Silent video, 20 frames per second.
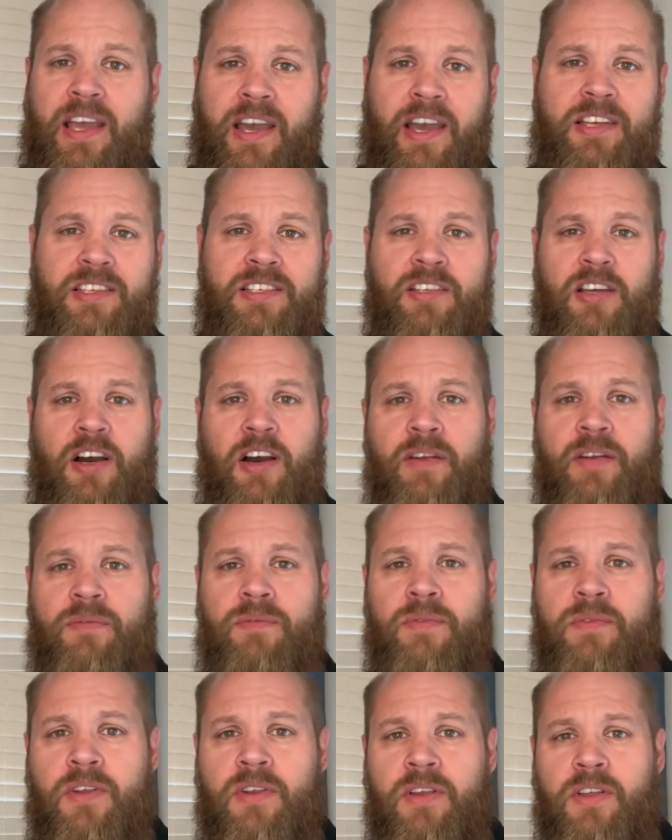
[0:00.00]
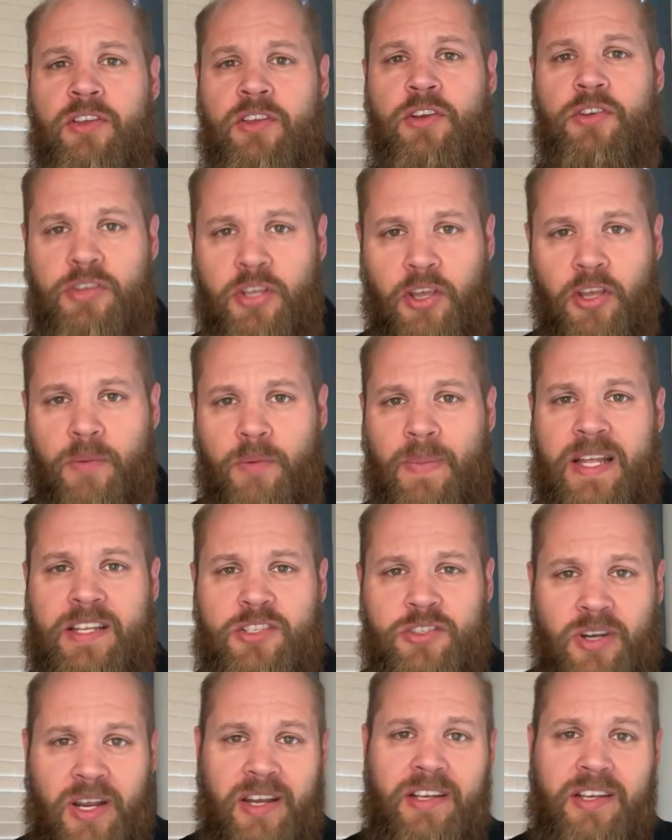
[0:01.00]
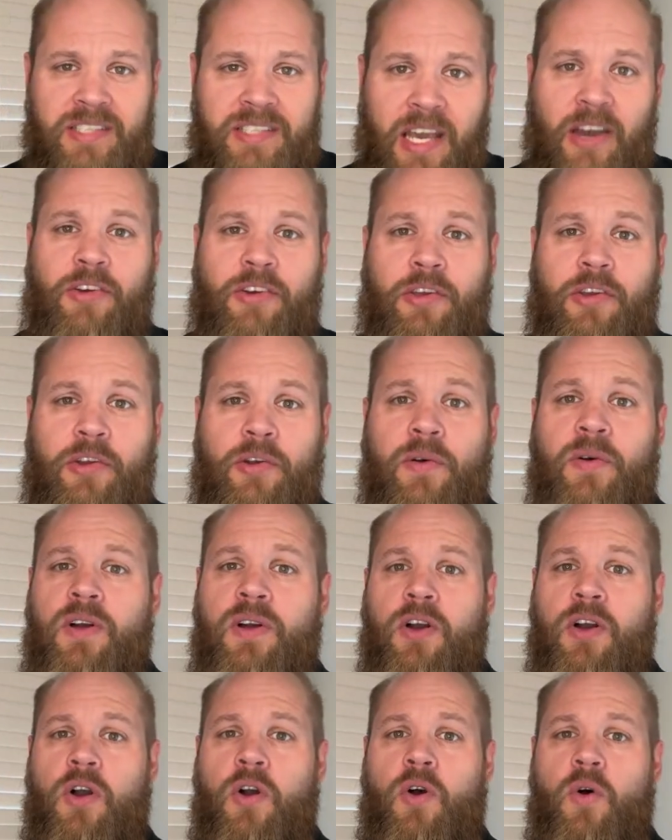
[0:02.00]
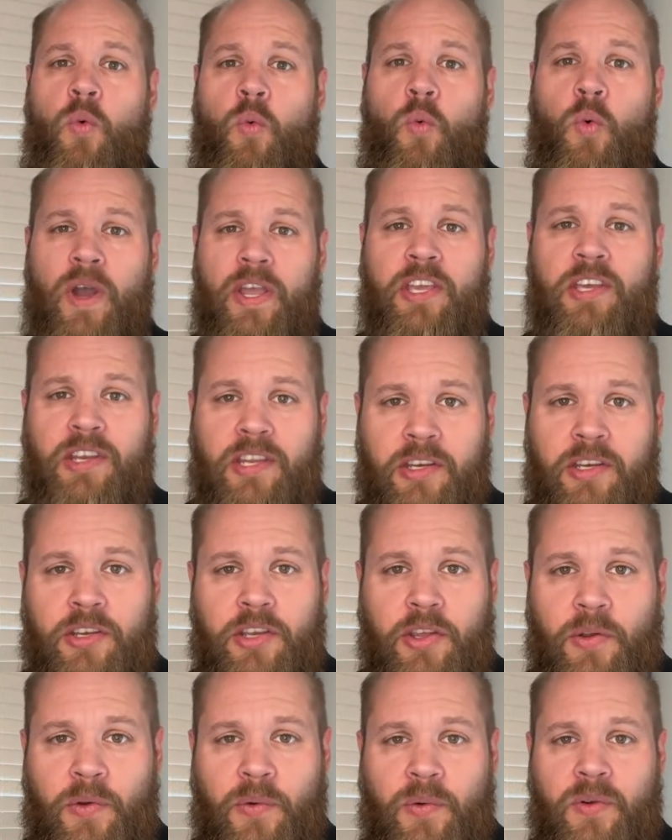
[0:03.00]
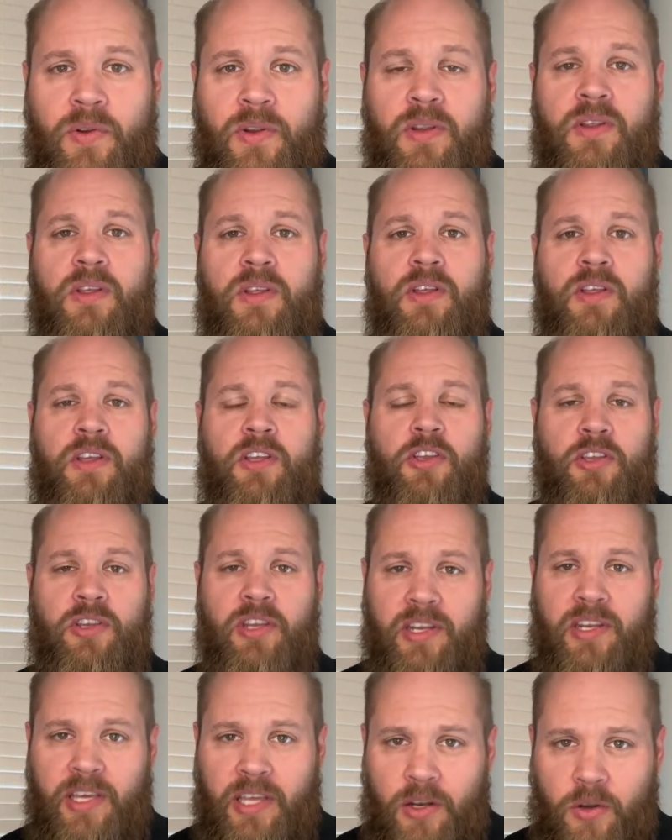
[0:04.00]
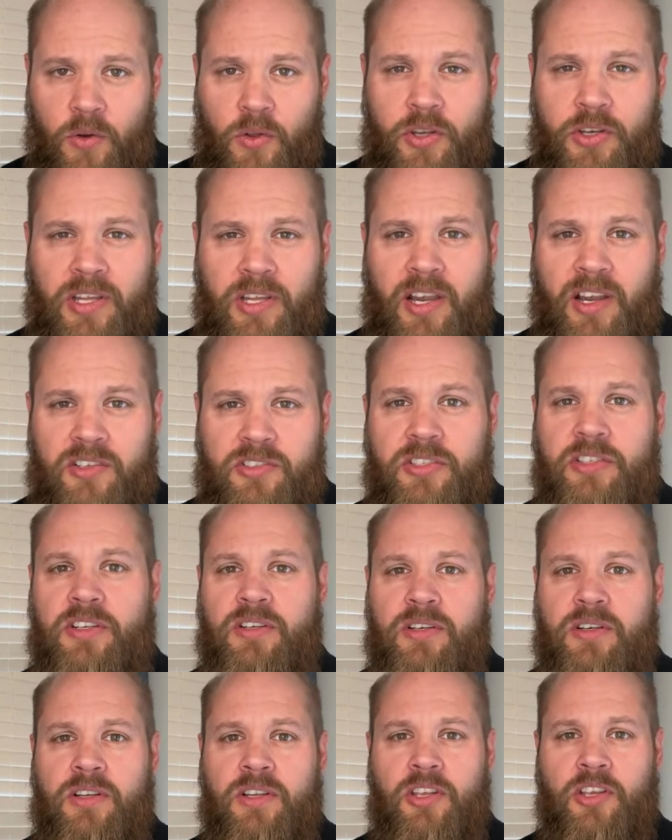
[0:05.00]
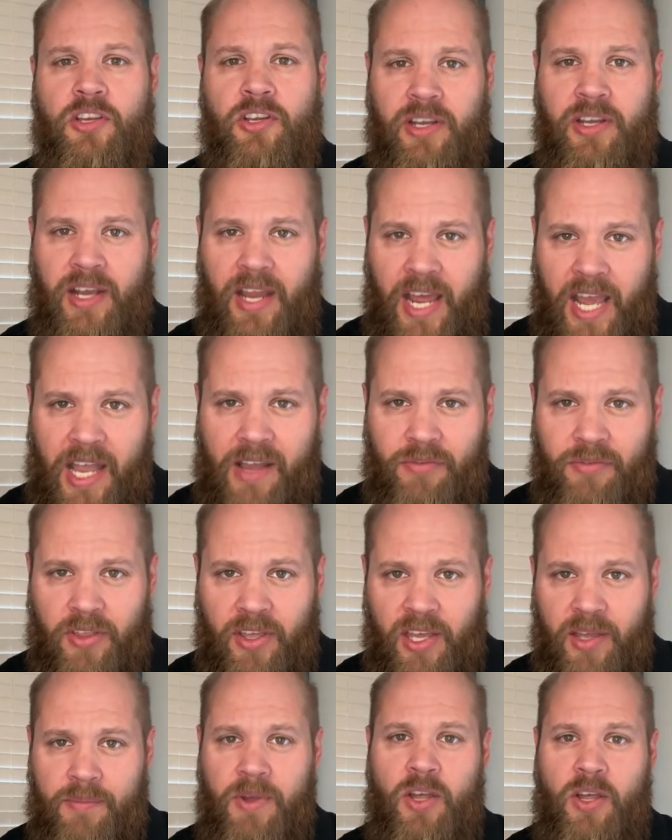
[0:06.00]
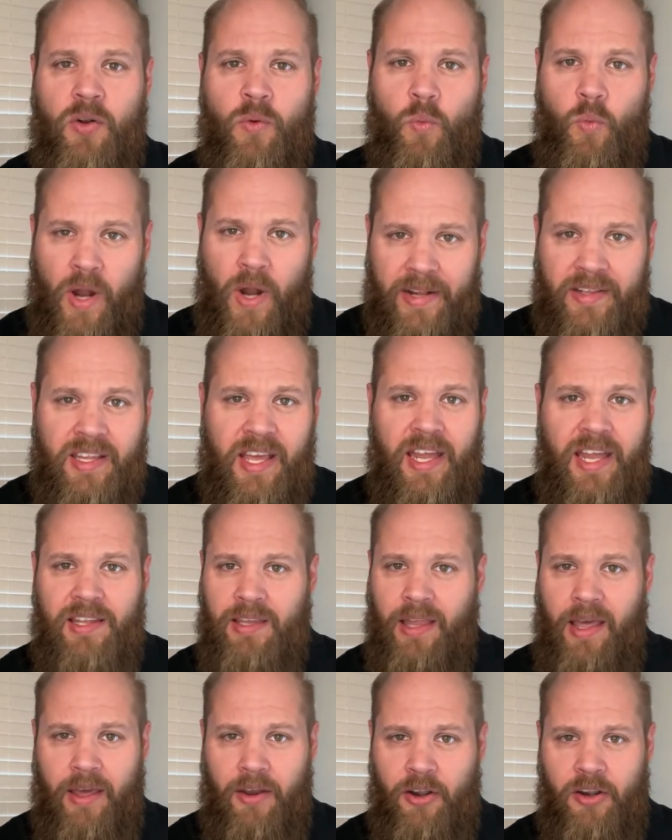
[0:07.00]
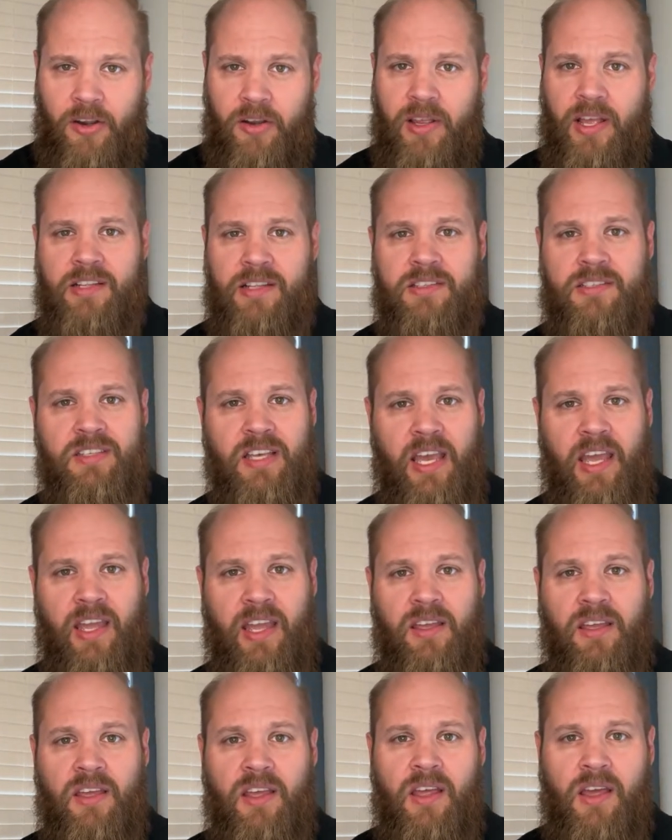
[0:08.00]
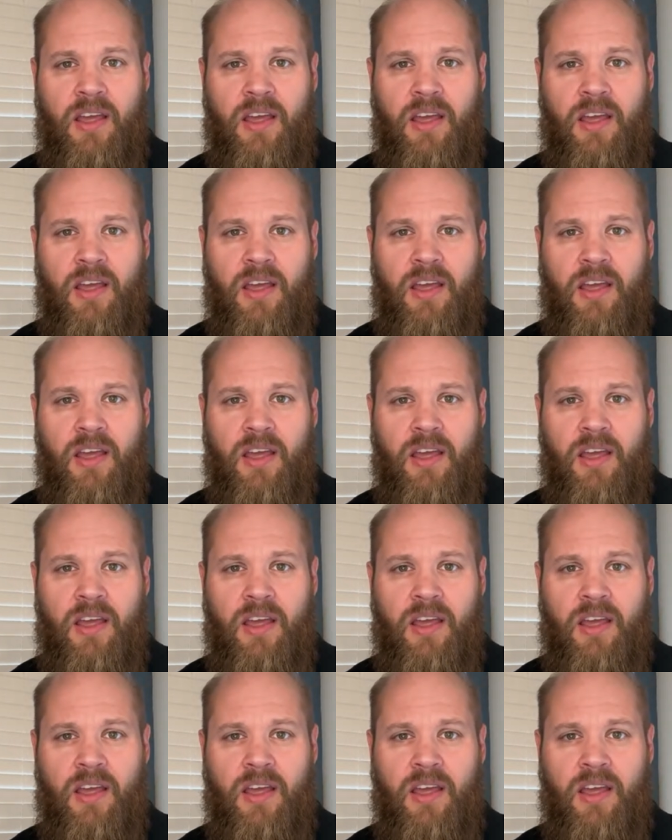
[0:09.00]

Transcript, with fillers: us on YouTube that's trying to tell you what you need to do. You need to get a hold of your doctor, you need to have them write that letter and say,